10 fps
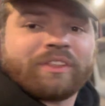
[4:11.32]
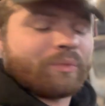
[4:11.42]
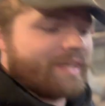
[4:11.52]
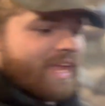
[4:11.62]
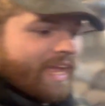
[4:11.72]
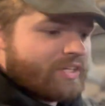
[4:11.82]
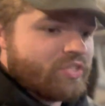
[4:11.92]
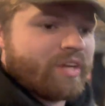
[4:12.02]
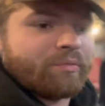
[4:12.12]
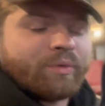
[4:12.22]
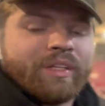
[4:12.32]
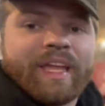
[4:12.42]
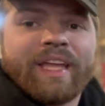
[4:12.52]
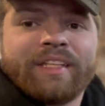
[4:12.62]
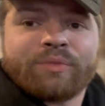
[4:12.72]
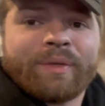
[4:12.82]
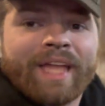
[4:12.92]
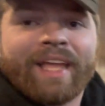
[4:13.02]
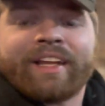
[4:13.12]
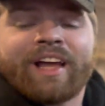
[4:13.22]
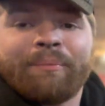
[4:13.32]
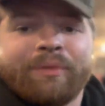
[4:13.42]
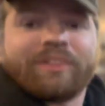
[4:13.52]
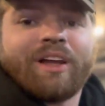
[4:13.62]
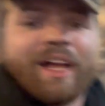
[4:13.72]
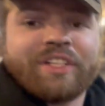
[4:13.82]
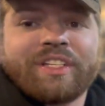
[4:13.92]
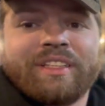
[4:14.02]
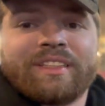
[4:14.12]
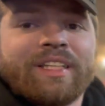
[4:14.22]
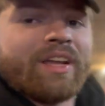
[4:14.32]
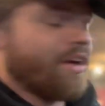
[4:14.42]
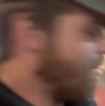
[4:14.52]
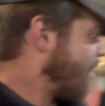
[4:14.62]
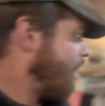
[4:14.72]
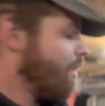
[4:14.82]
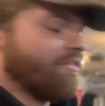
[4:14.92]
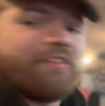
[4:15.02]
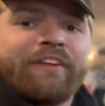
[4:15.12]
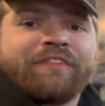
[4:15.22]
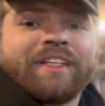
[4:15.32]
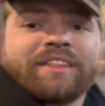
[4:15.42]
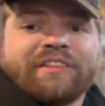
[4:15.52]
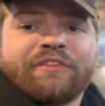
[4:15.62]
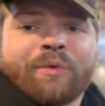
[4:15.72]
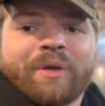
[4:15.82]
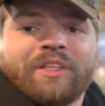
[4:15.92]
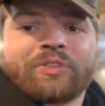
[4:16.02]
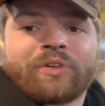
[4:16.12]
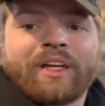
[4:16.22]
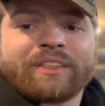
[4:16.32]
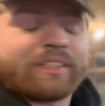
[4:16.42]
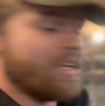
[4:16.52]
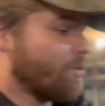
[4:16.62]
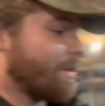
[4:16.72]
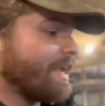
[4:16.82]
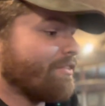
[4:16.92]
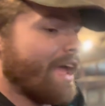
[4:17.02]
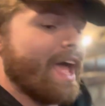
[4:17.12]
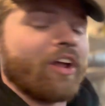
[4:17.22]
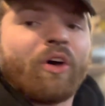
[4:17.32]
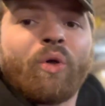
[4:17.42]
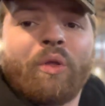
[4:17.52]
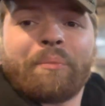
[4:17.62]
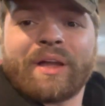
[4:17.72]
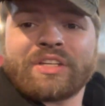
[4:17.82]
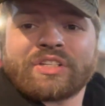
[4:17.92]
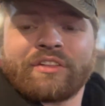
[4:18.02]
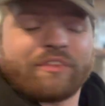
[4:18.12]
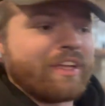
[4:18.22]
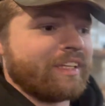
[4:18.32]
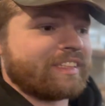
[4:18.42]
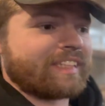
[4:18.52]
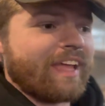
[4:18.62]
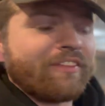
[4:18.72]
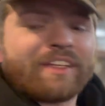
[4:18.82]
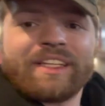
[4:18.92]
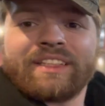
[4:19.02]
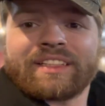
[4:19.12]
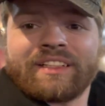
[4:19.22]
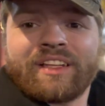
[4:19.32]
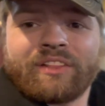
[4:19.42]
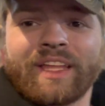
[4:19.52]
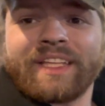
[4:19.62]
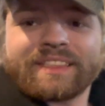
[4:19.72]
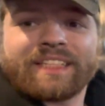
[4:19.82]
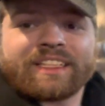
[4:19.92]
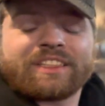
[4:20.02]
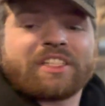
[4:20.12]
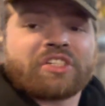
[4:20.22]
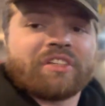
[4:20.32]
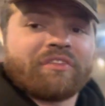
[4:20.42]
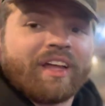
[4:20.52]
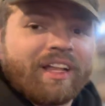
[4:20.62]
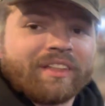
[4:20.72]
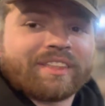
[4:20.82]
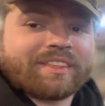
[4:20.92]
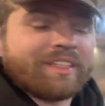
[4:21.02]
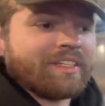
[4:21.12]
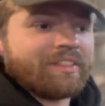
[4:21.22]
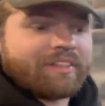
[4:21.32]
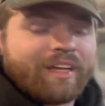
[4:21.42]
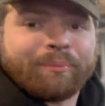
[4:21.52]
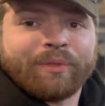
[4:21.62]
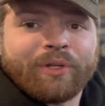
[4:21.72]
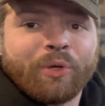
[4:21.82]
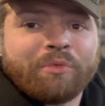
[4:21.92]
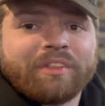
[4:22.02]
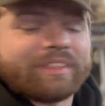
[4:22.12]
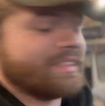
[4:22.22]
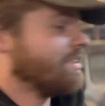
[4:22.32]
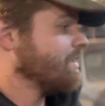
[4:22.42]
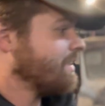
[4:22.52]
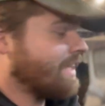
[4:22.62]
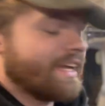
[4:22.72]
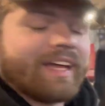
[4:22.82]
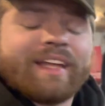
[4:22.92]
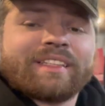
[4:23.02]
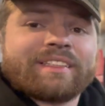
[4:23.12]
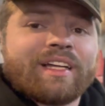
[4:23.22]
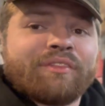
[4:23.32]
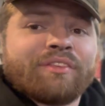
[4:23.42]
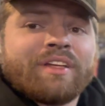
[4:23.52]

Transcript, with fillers: we had Chevrolets, we had a couple Dodges, all 50s and 40s trucks. We even had a whole bunch of 70s and late 60s Chevelles, a couple Novas, that kind of stuff.